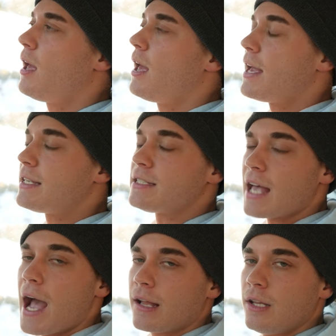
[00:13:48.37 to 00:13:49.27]

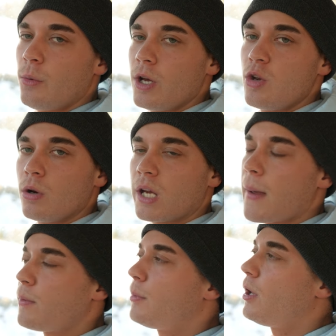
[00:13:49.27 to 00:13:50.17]
exactly what you are
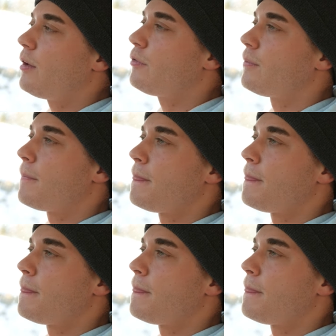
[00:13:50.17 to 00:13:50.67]
capable of.